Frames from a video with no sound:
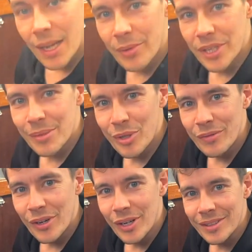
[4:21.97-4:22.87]
we're going to move
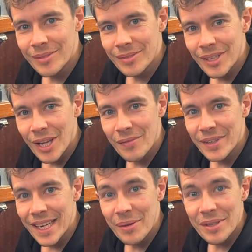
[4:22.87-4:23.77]
on. Hopefully
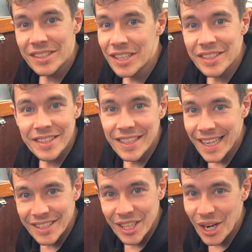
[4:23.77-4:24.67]
now we can start
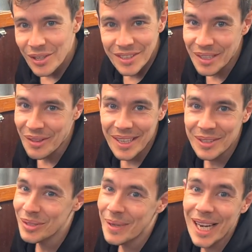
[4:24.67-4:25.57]
disconnecting hoses and things. It
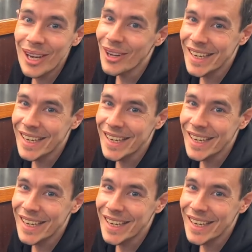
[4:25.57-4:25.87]
would be a lot